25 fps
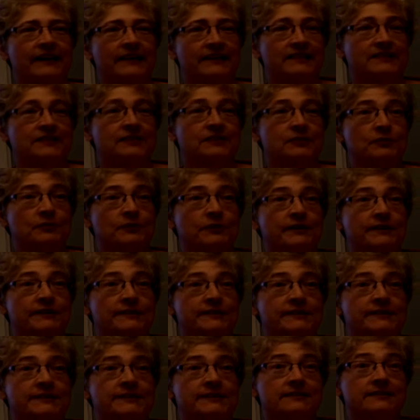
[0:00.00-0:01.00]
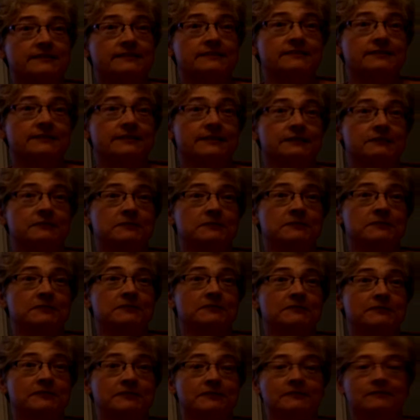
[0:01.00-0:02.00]
It's the SQL
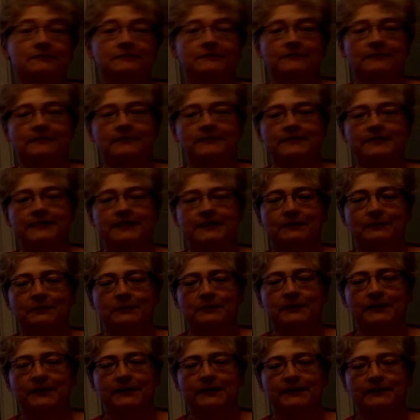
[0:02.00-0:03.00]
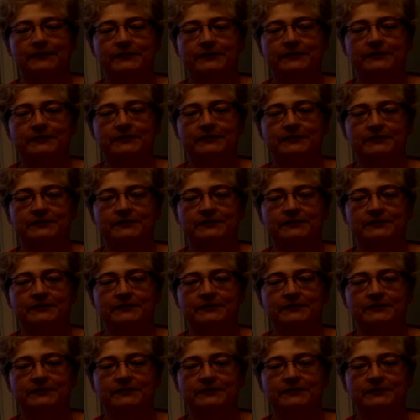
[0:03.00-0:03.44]
server sample they give you.